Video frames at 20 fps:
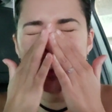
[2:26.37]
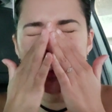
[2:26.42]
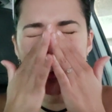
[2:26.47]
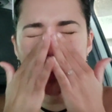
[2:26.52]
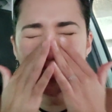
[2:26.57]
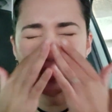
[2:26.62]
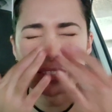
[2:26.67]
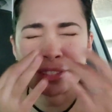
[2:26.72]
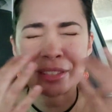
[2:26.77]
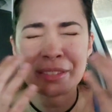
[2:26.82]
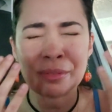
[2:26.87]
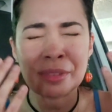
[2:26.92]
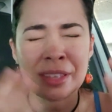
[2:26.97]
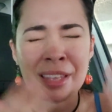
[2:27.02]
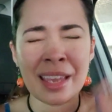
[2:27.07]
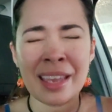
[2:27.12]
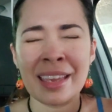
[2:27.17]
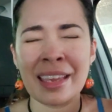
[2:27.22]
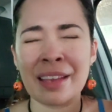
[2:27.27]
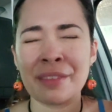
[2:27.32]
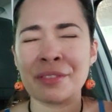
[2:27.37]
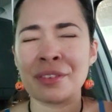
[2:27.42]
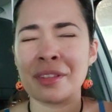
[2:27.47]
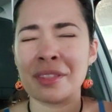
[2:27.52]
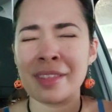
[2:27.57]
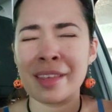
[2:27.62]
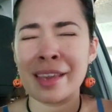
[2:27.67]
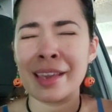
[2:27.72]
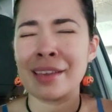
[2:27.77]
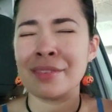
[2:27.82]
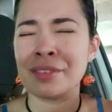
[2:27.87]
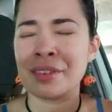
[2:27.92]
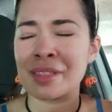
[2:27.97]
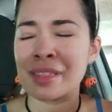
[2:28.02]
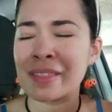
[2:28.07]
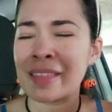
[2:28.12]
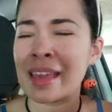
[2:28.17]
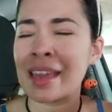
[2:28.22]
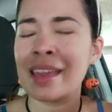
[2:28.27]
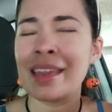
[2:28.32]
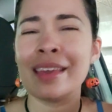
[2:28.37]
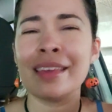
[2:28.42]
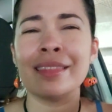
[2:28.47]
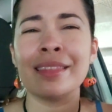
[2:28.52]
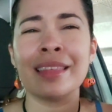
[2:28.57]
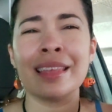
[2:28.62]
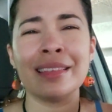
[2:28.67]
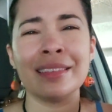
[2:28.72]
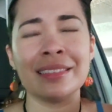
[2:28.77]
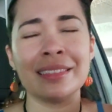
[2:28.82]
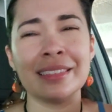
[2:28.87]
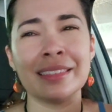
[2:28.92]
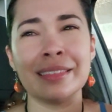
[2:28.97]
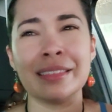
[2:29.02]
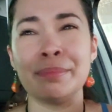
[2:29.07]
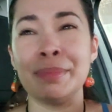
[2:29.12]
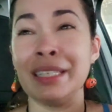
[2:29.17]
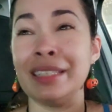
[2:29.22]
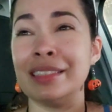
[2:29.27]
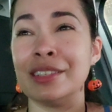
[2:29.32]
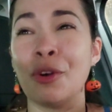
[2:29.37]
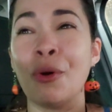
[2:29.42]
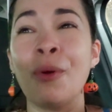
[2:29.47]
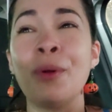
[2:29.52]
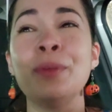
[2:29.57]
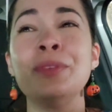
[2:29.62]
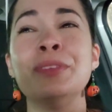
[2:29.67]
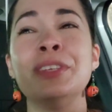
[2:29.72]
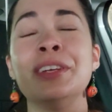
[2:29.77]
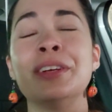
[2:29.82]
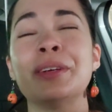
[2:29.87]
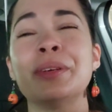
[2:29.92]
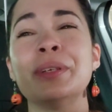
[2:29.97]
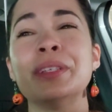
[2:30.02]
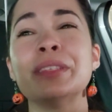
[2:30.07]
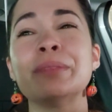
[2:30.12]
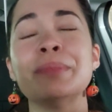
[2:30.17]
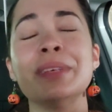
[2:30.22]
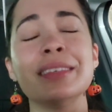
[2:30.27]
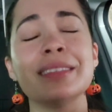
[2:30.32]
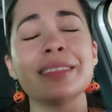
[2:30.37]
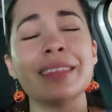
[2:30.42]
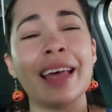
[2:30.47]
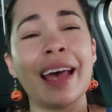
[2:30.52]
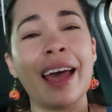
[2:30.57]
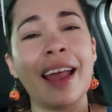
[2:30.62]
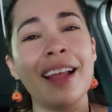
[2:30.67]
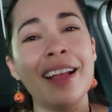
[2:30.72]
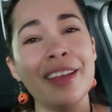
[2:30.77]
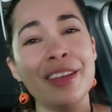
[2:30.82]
oh, just thing after thing after thing, and then it's being told near Christmas that